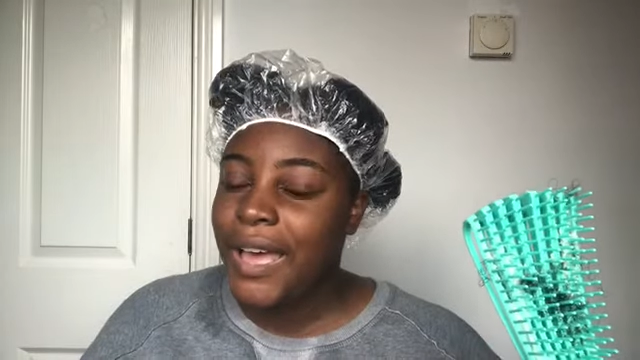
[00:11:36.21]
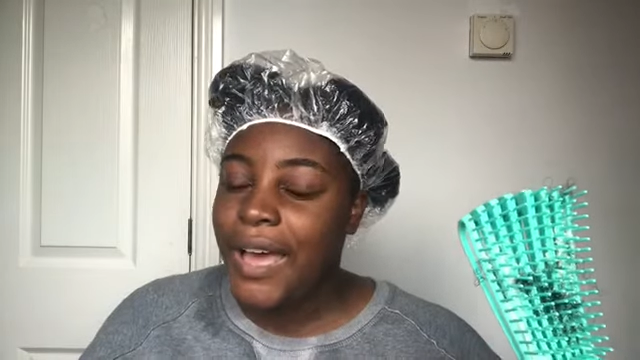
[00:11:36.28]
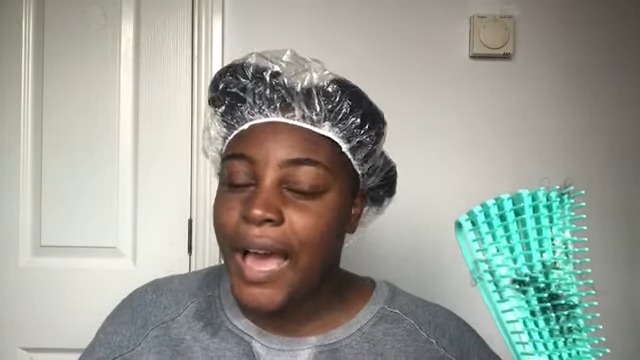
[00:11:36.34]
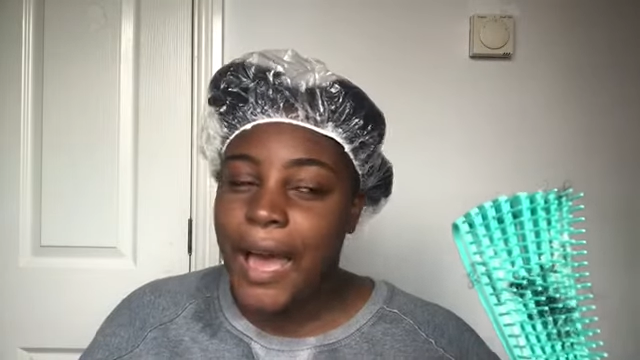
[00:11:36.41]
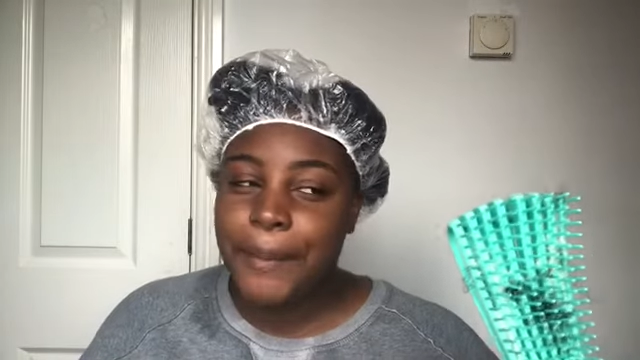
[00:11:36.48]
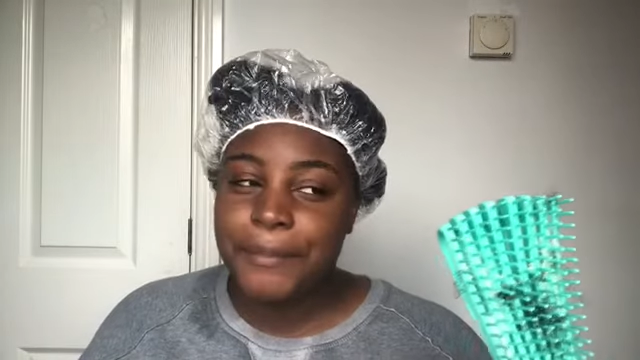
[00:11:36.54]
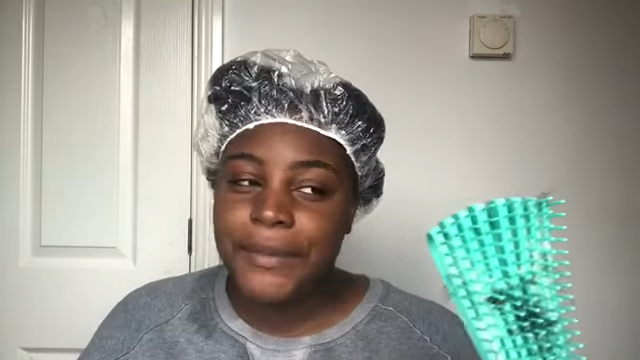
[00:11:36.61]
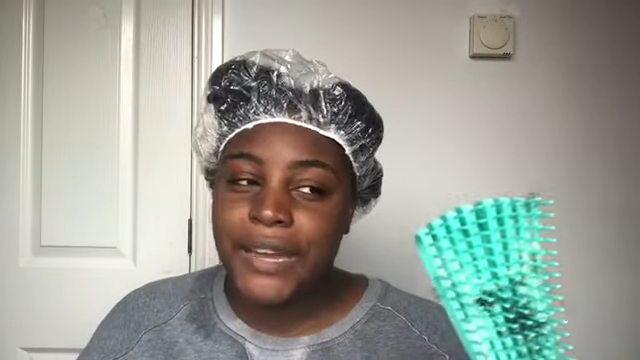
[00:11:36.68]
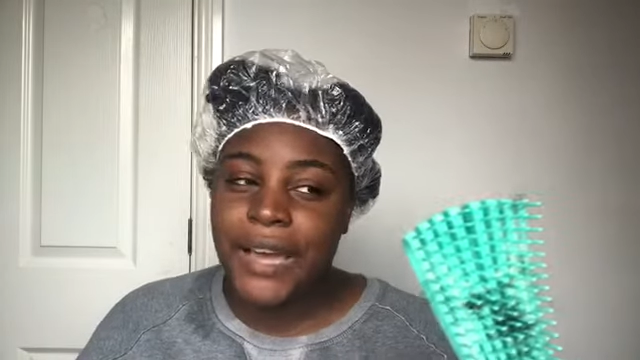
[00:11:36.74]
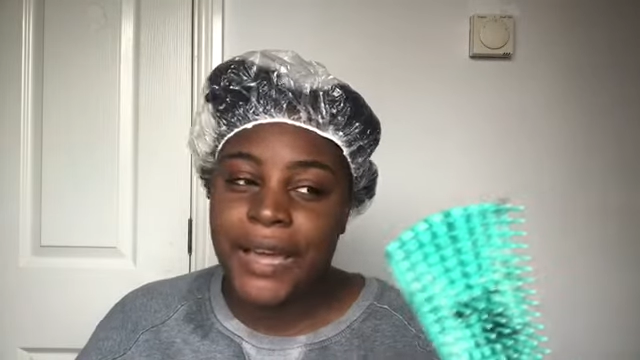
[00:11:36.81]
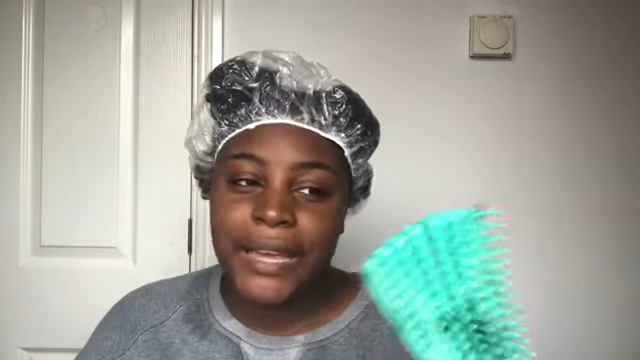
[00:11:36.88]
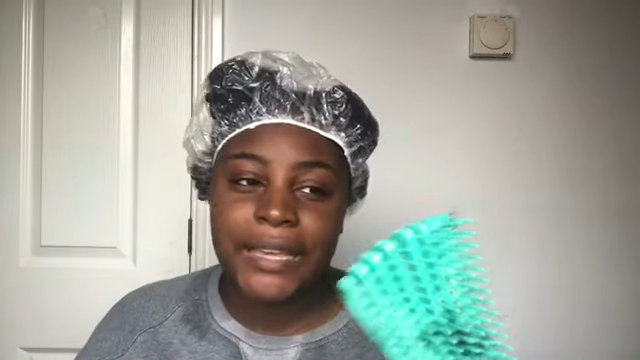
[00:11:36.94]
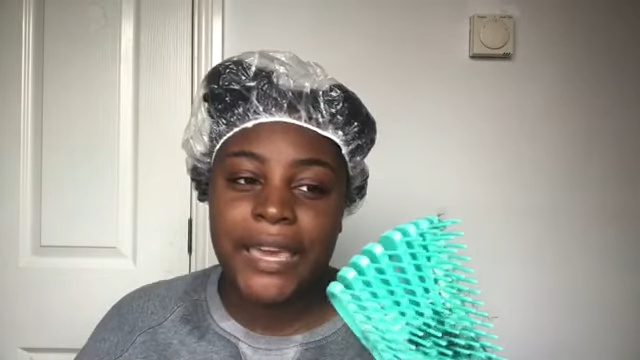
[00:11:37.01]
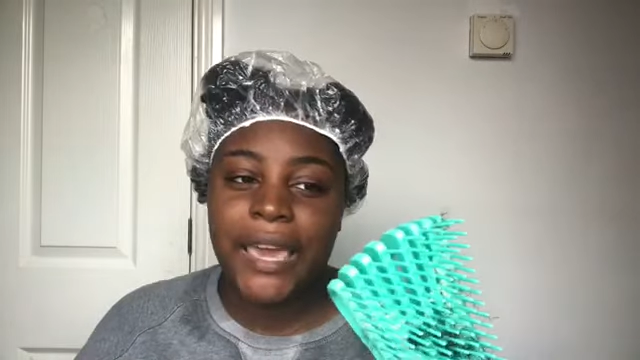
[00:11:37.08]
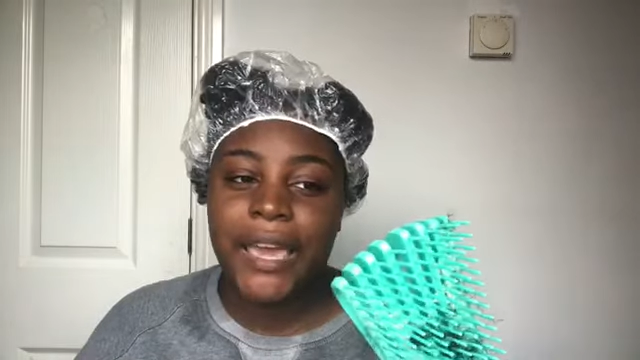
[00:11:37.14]

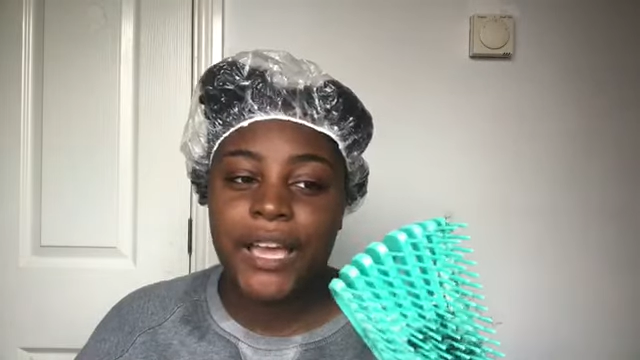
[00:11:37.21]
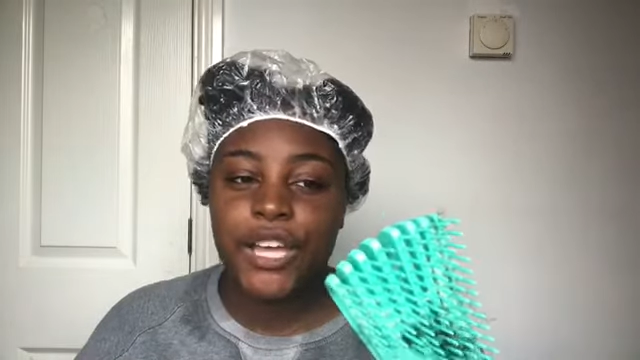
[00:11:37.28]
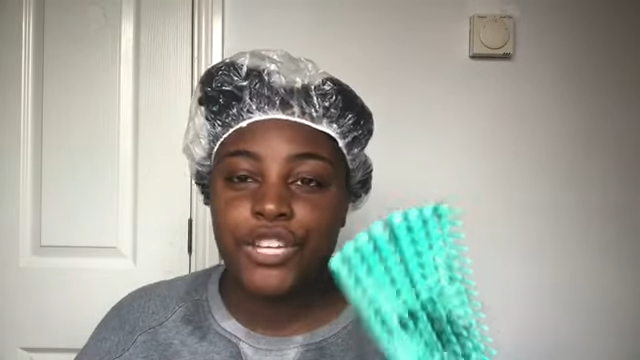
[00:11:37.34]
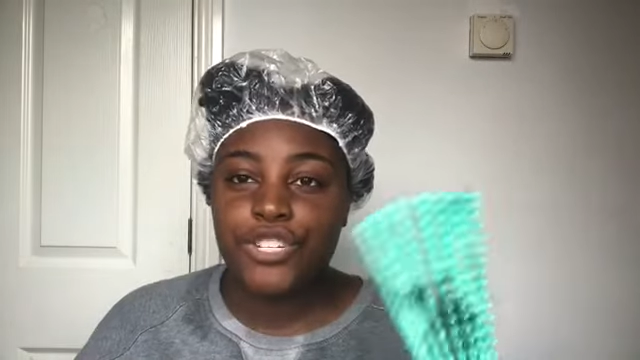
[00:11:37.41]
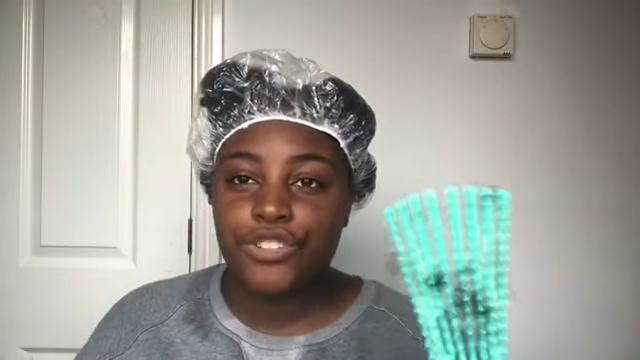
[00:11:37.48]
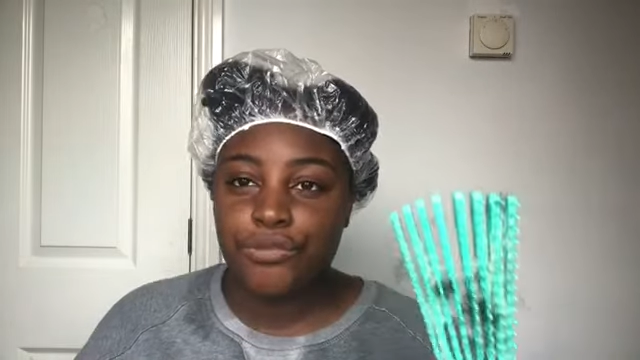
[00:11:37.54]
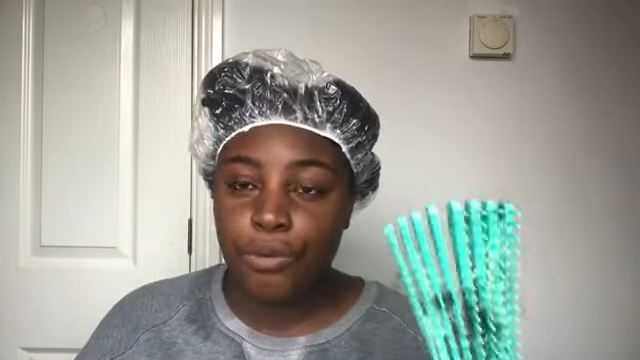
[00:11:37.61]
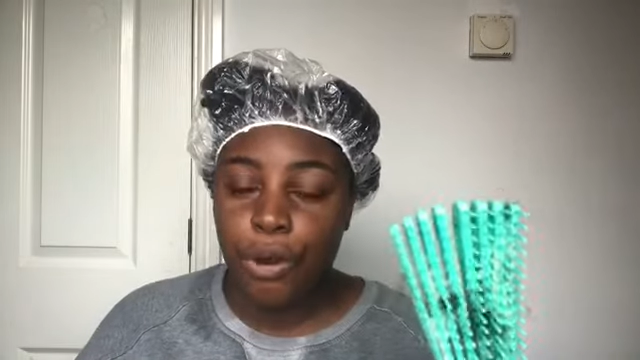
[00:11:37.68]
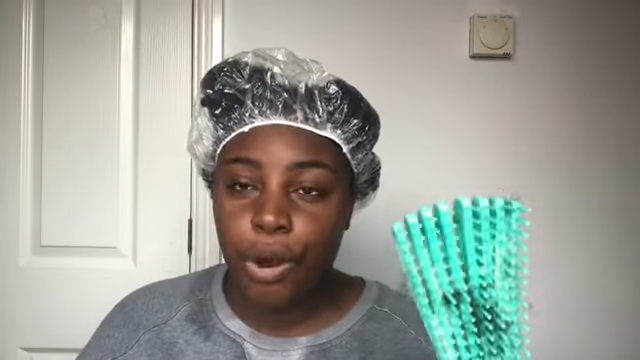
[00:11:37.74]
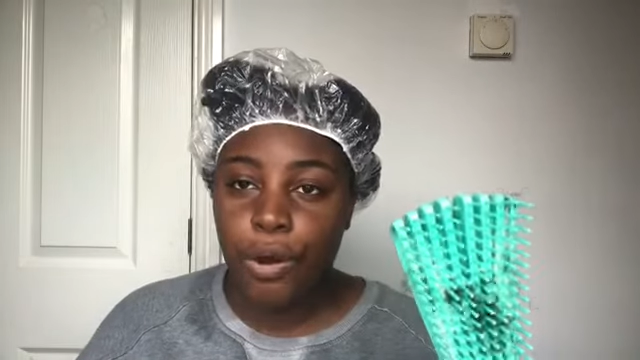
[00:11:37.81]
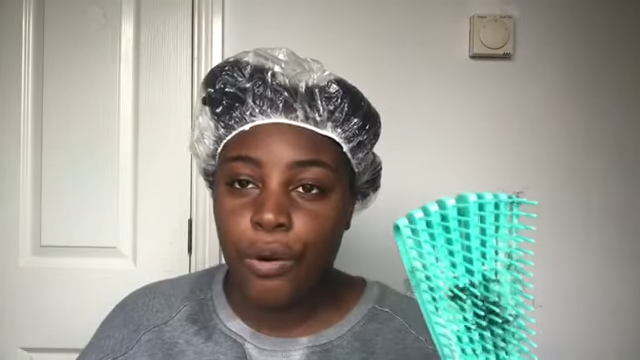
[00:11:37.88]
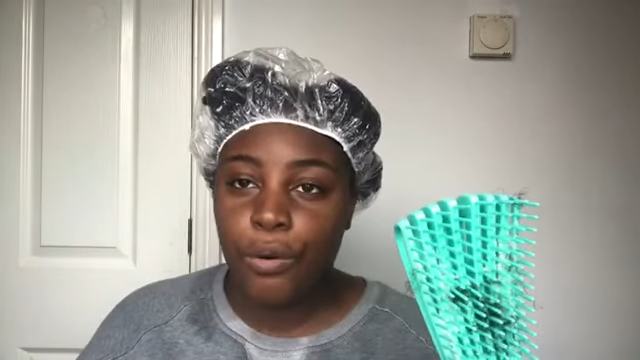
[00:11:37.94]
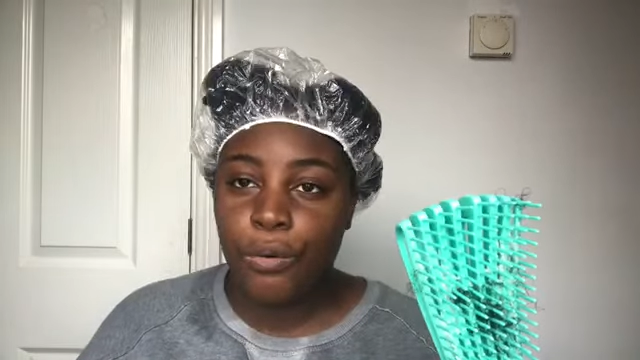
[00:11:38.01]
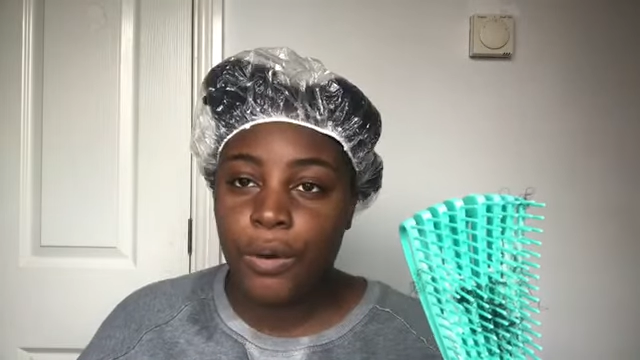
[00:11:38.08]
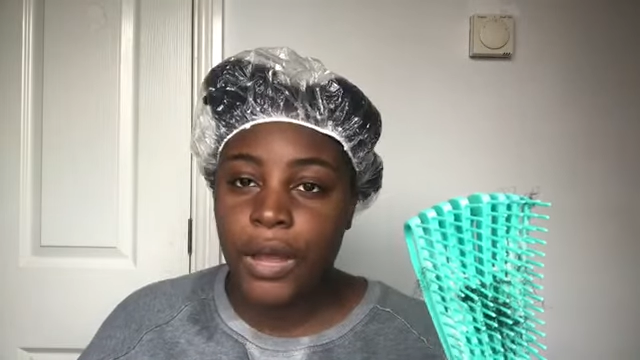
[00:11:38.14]
I can't
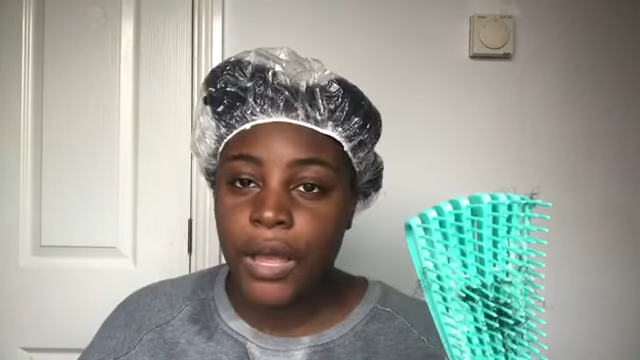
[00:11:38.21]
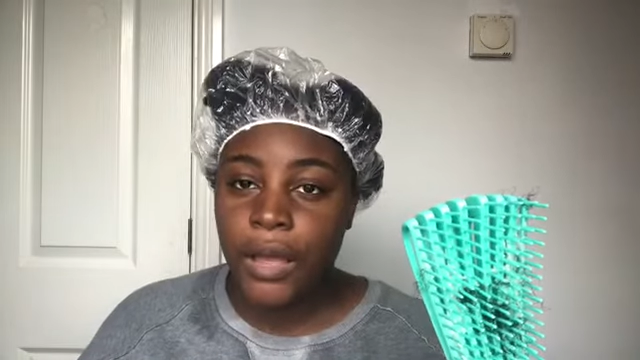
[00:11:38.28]
control